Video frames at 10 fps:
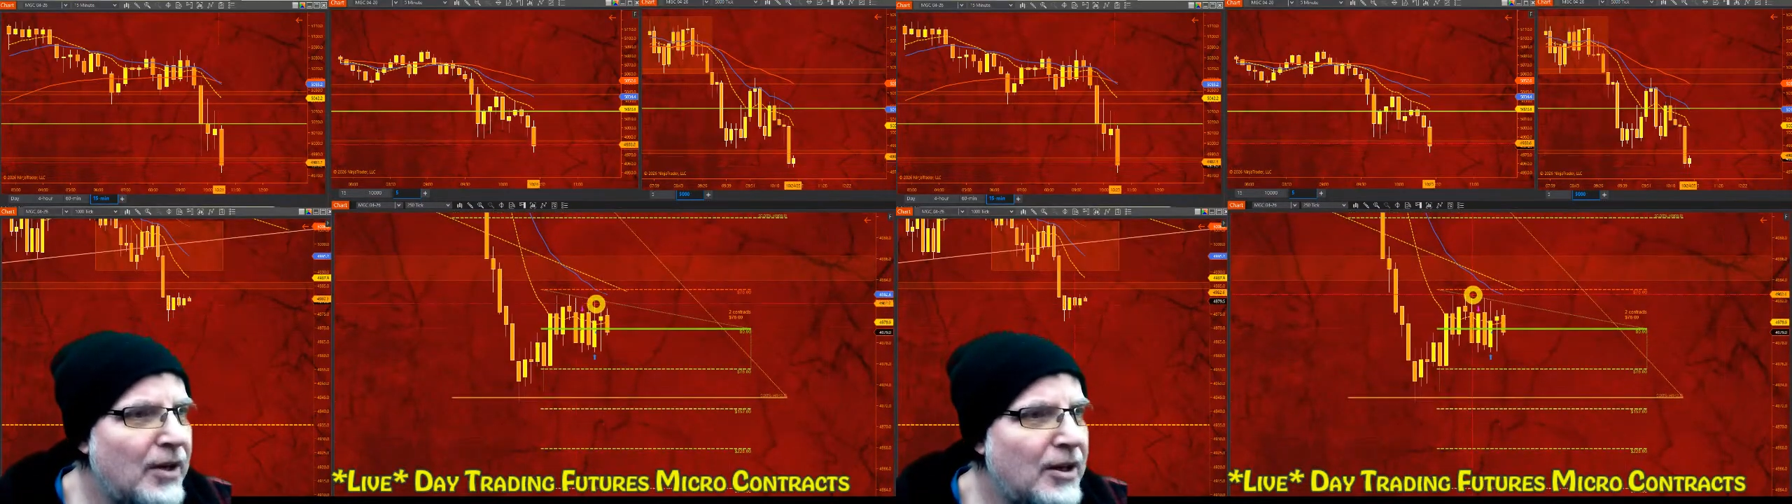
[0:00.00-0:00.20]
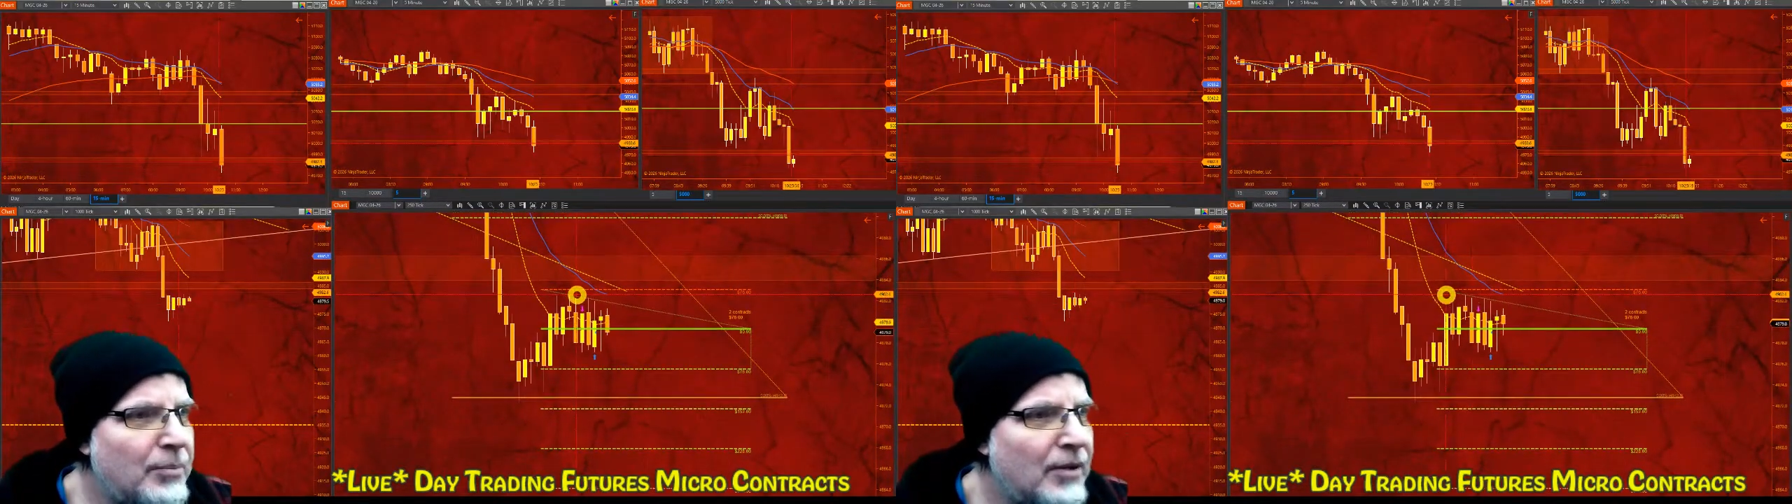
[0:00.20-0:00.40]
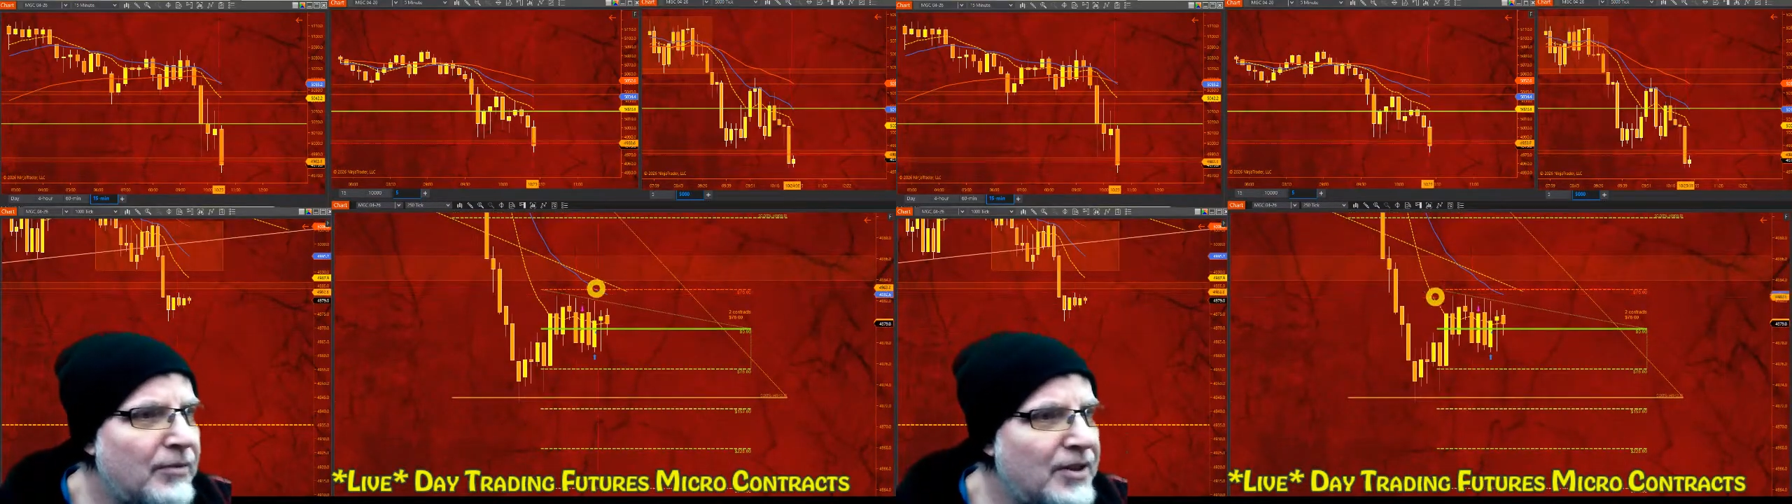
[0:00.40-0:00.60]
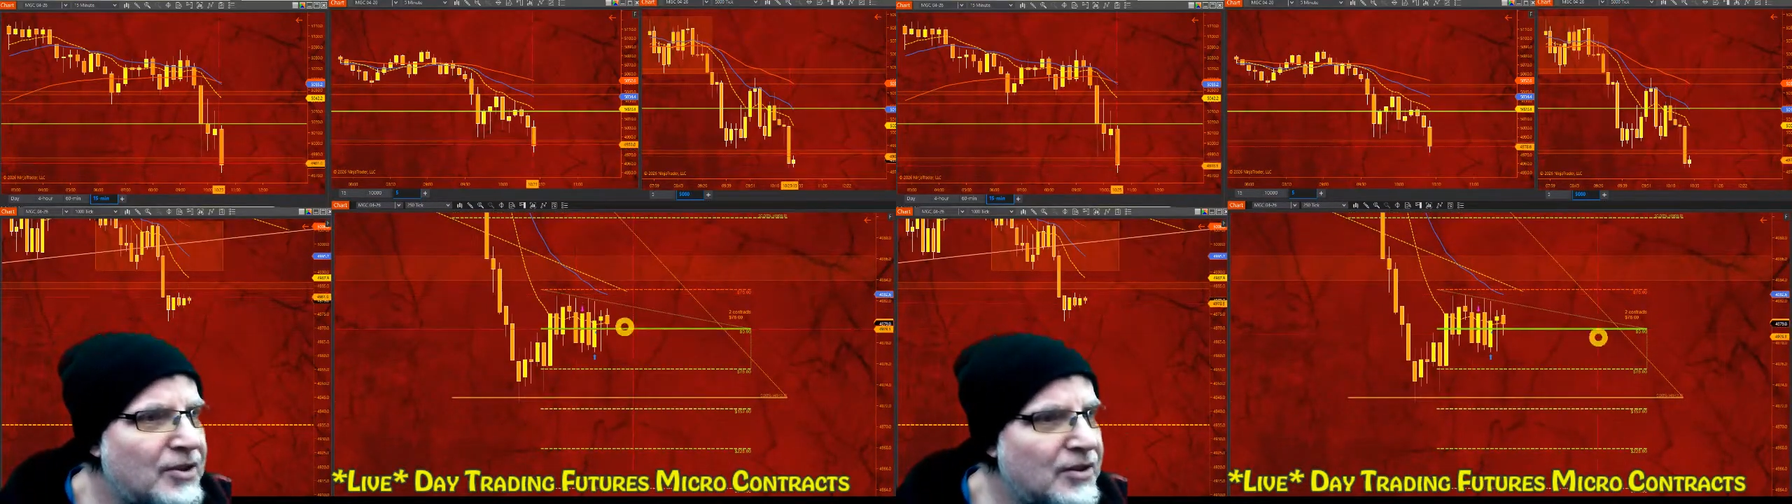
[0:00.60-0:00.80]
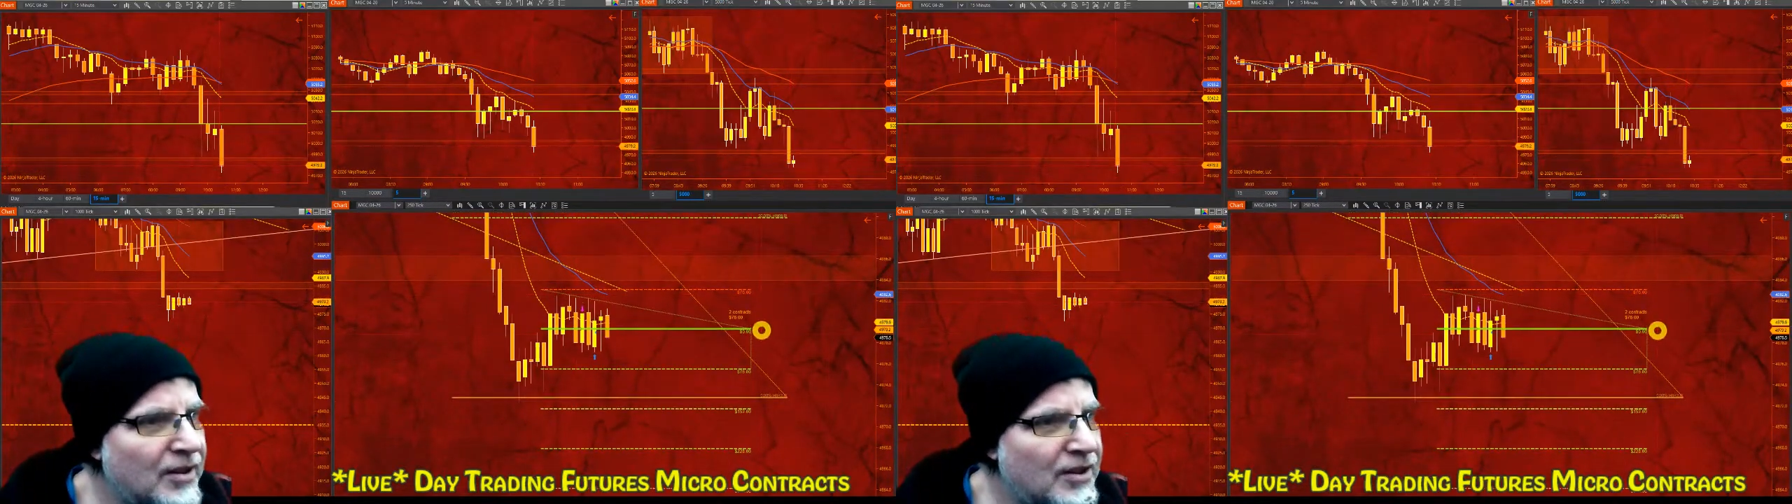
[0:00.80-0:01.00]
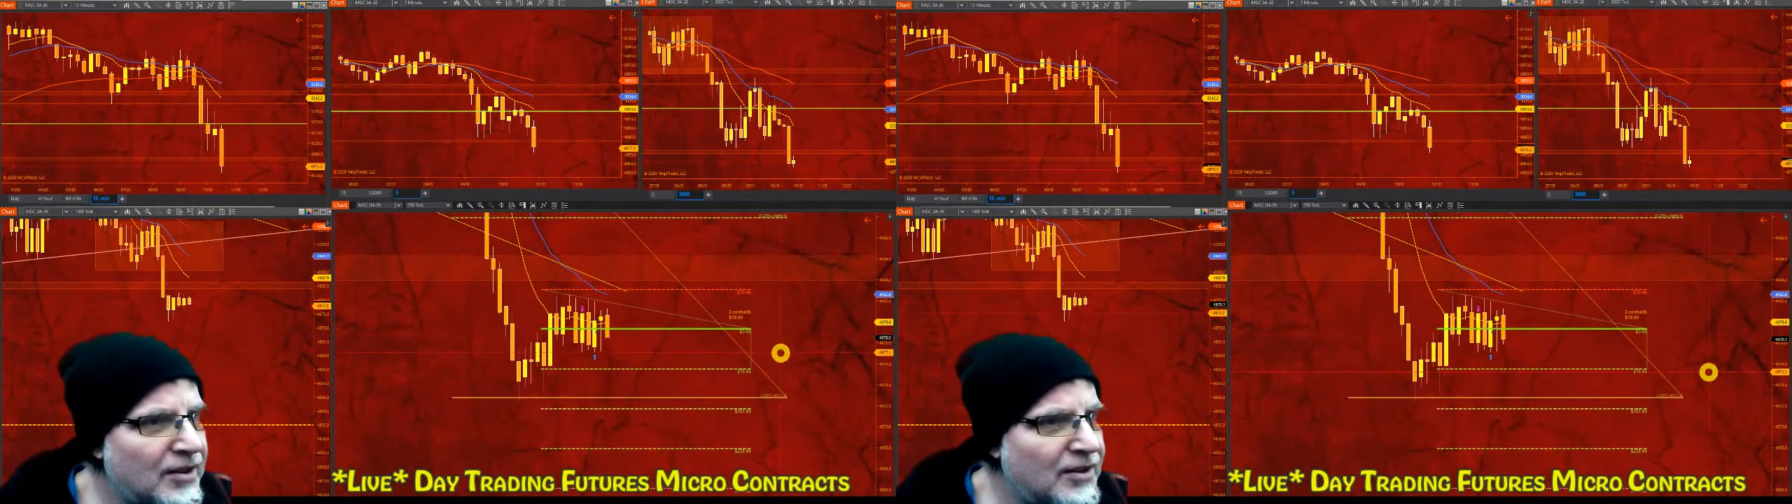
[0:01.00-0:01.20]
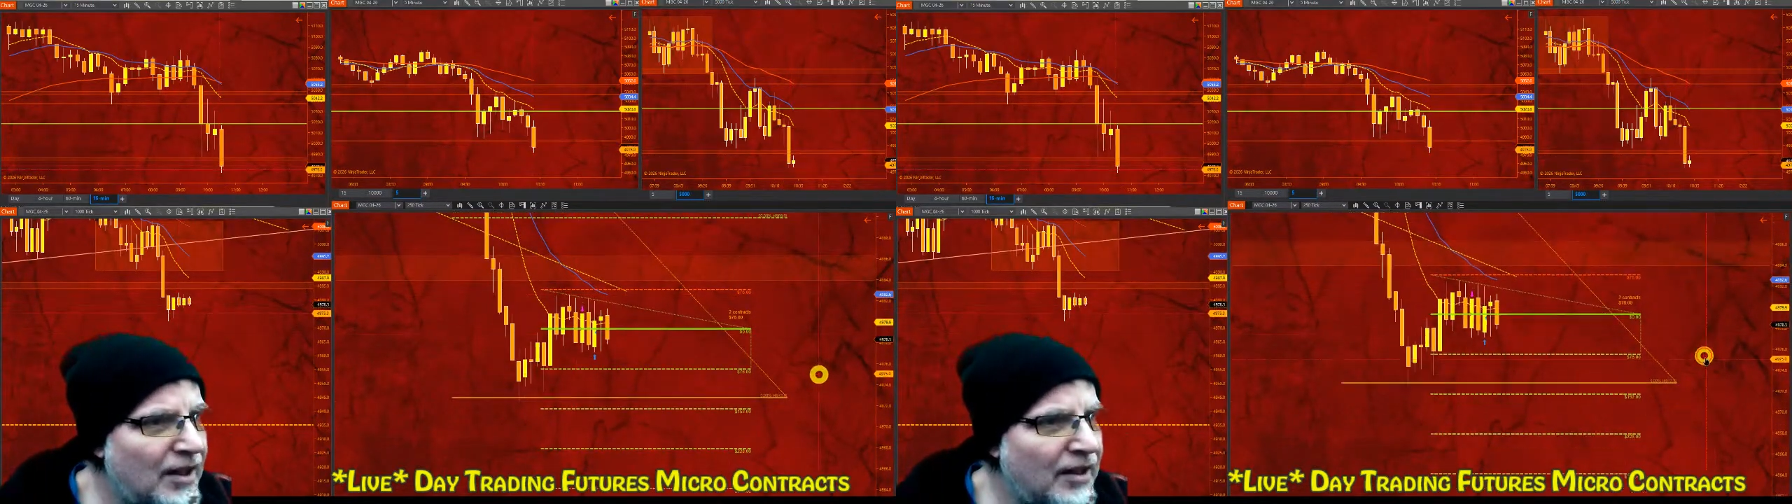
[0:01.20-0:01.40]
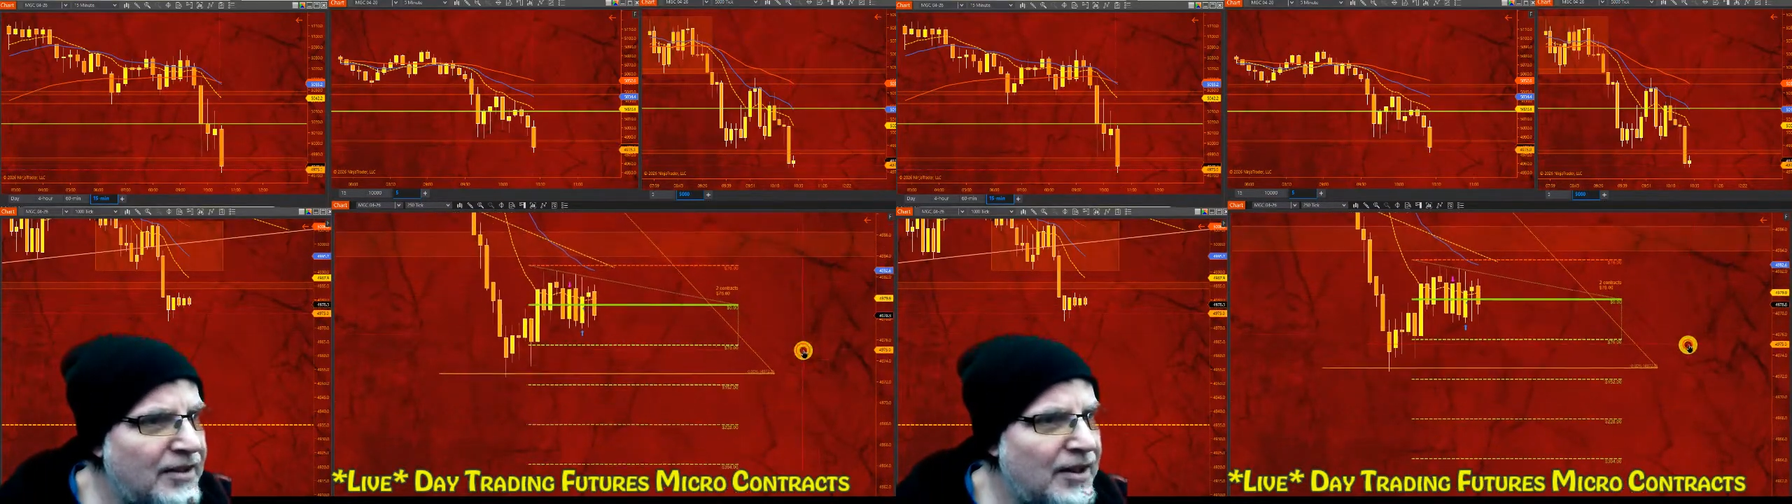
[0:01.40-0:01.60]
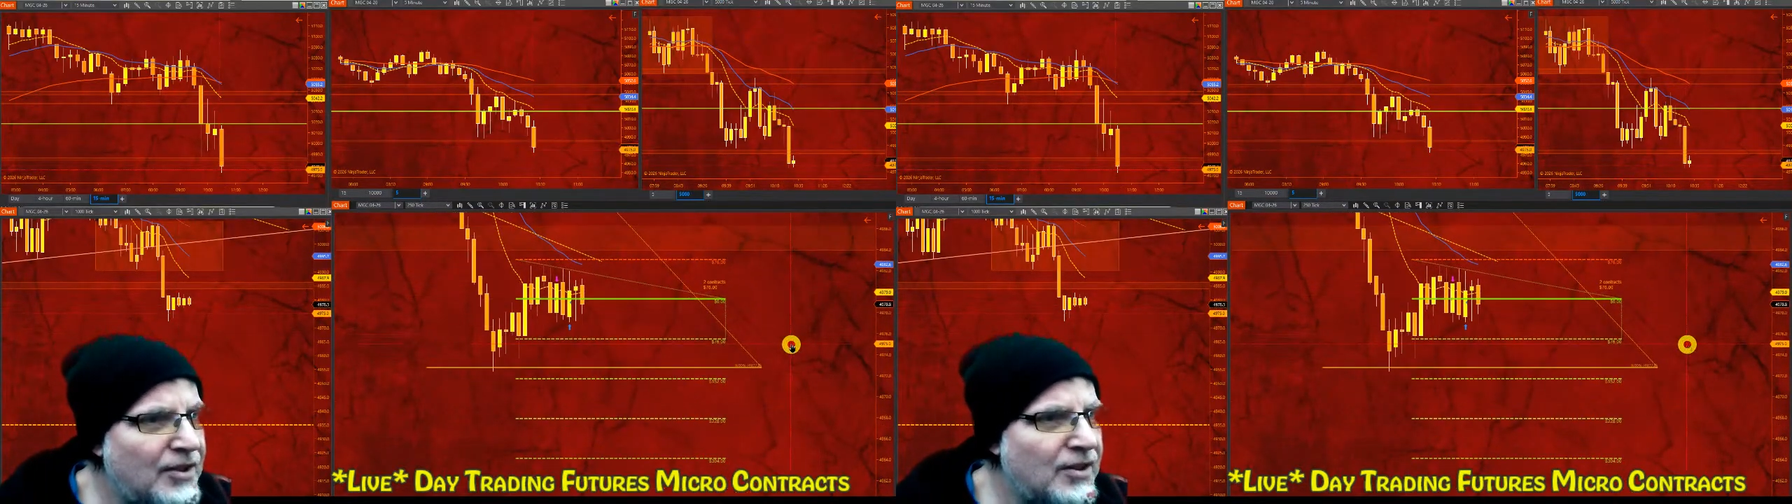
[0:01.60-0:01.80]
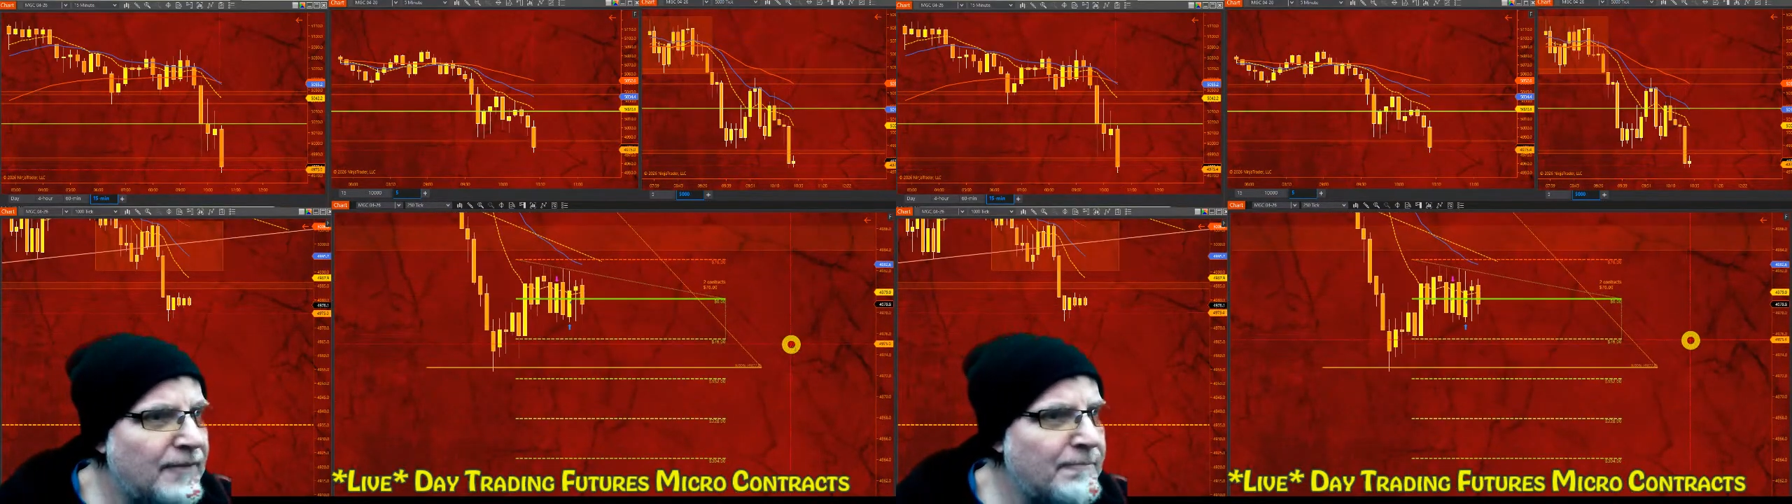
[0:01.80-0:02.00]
above this consolidation.